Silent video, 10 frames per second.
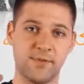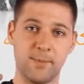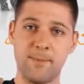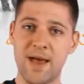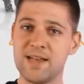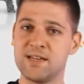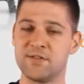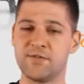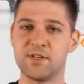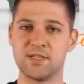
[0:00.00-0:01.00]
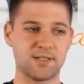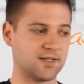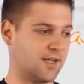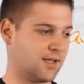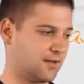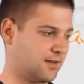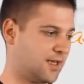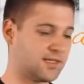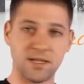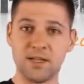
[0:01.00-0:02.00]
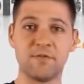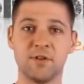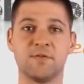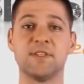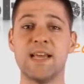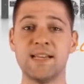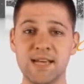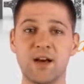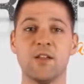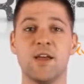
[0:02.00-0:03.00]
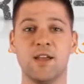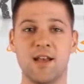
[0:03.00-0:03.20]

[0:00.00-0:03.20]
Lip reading: The main difference is the level of detail that you